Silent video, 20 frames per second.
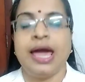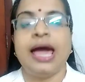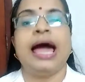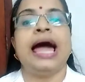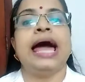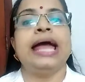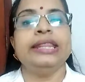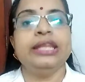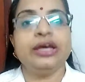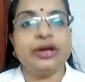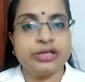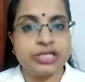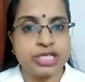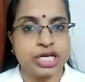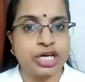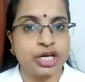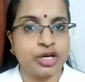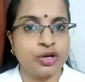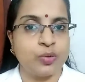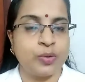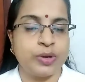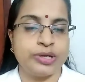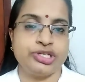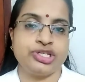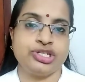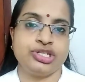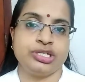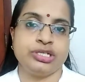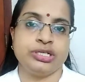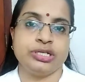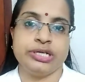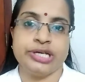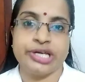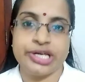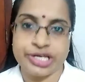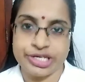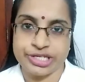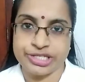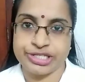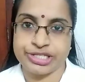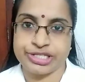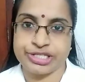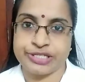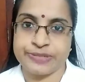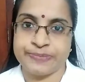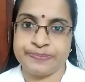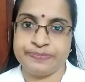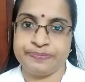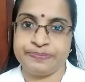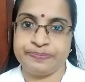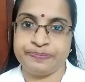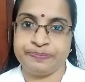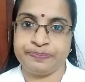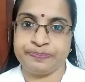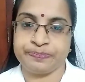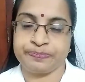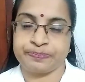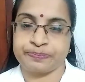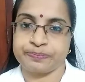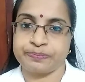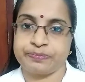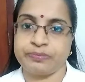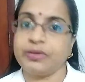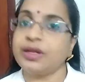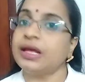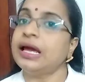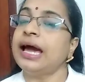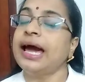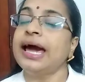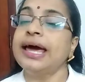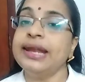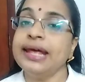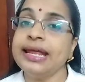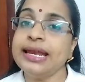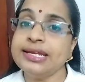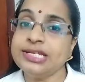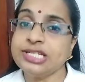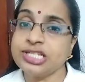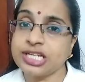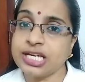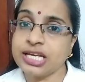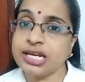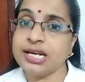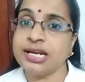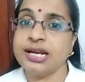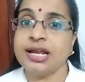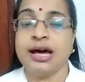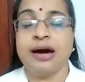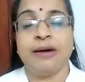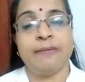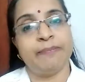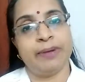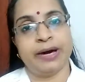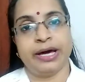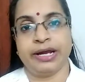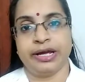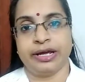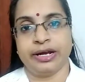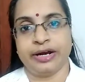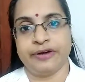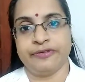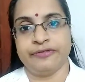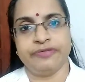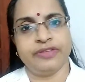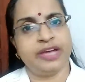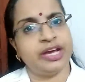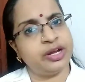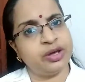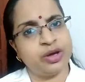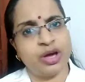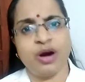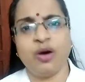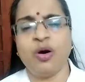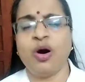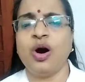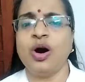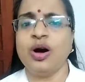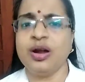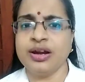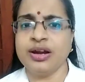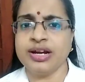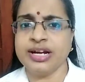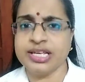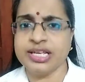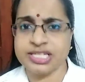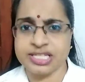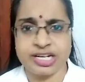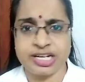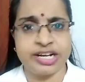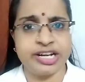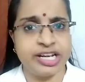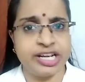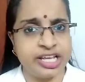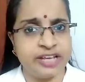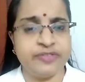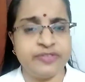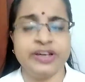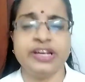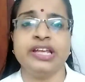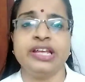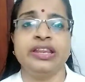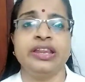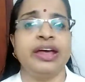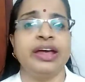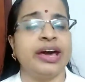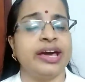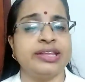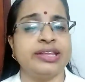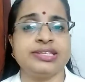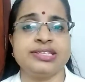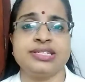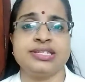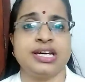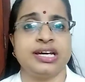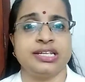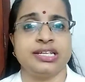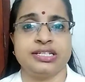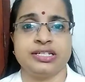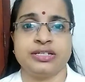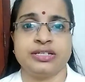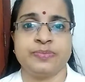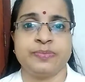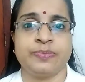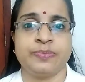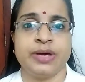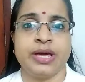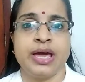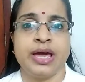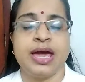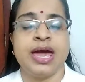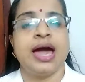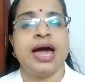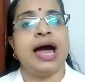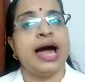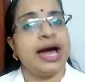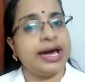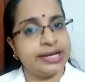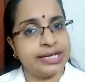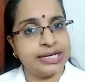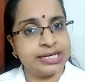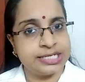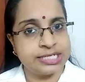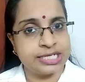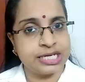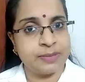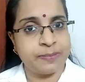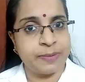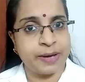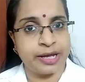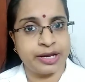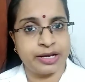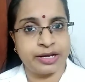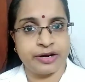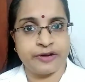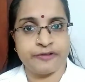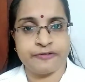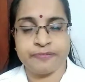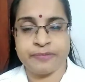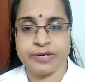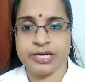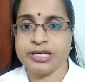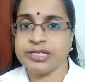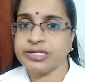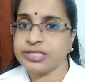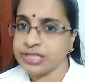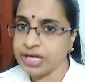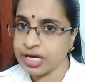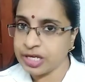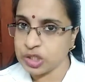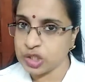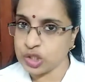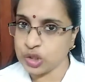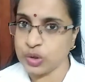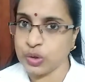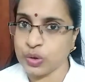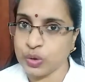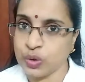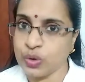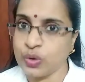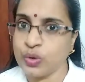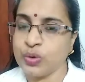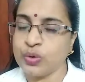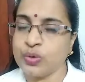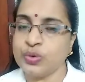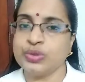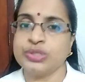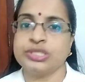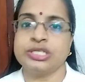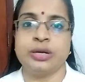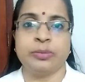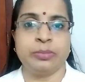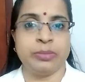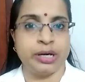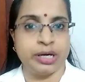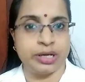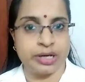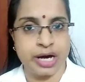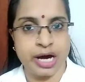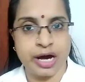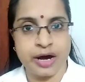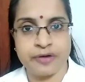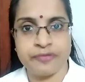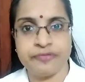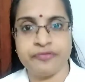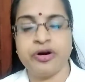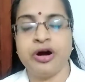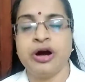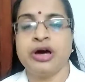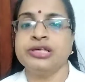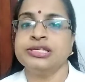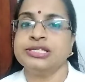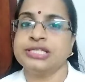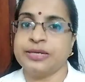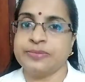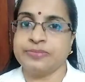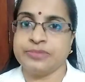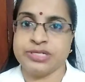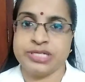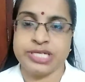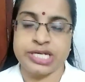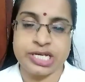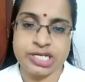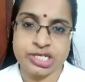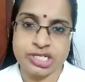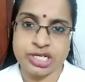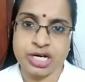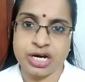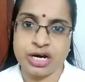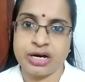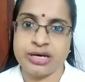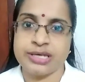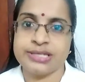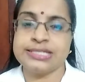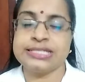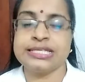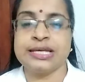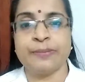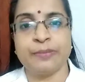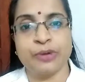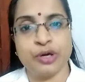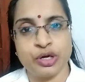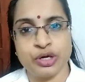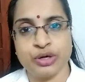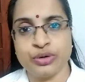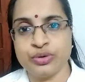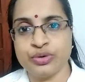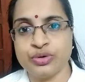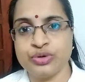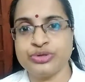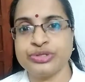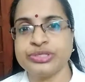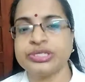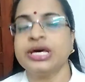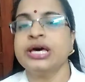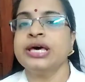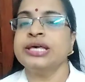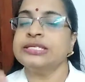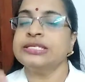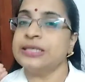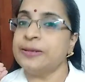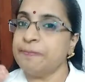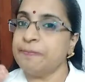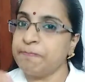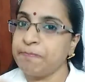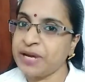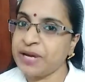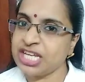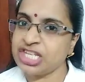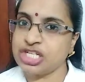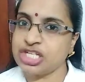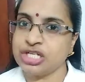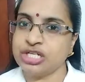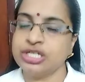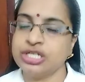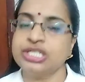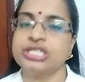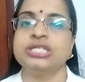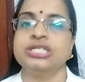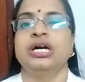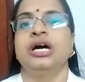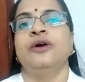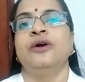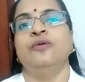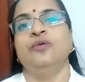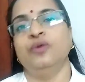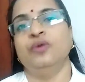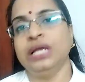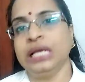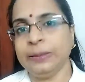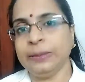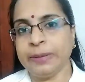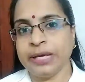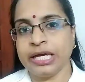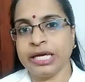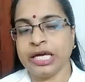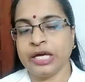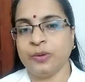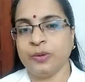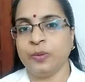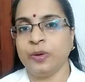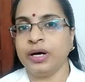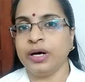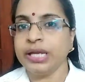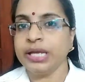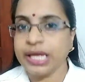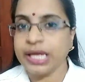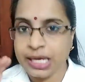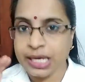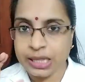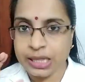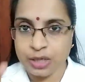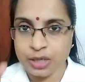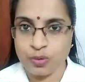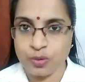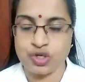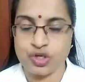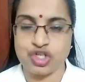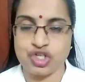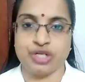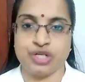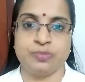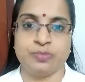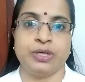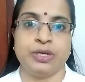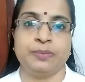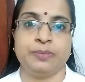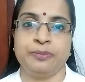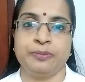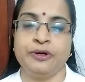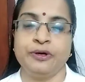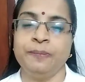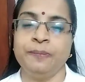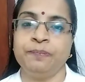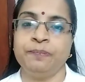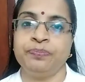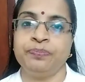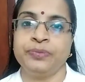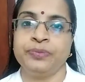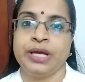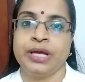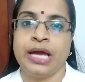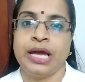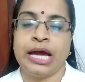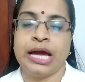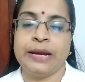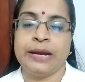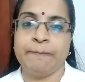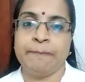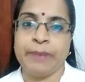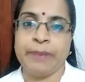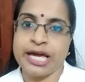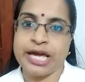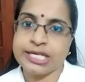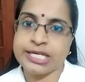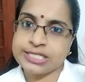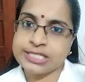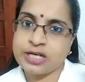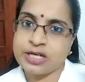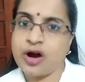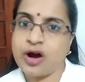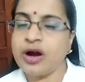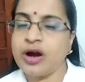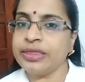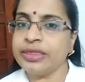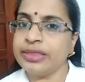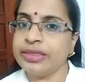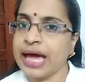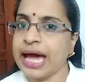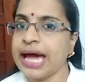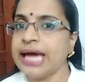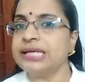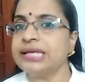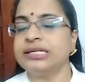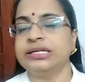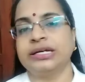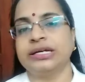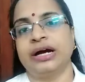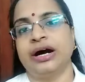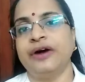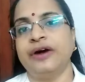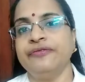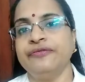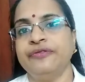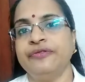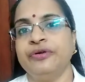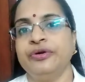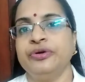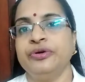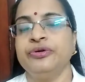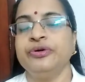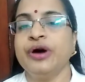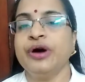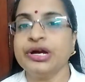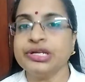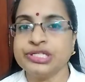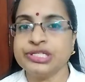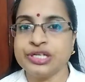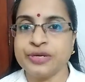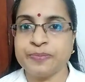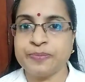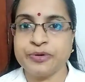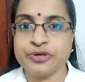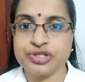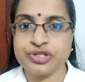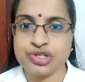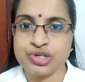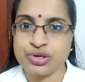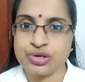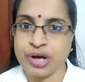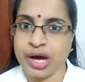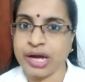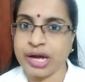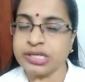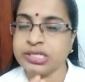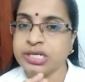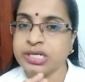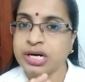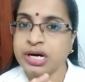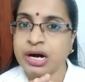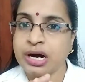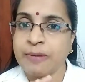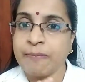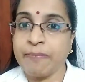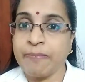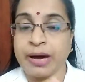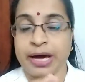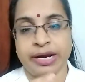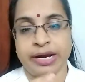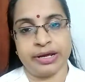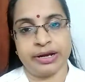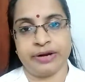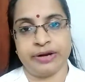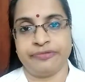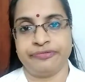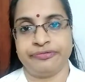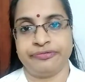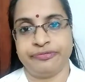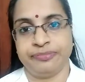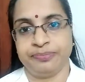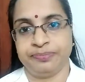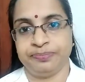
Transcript: And the second question is analytical paragraph that you have already studied even in 9th standard. Analytical paragraph means, as you know, some graph, some data, some cues, some pictures will be given in the question paper, and based on that graph you are supposed to write paragraph.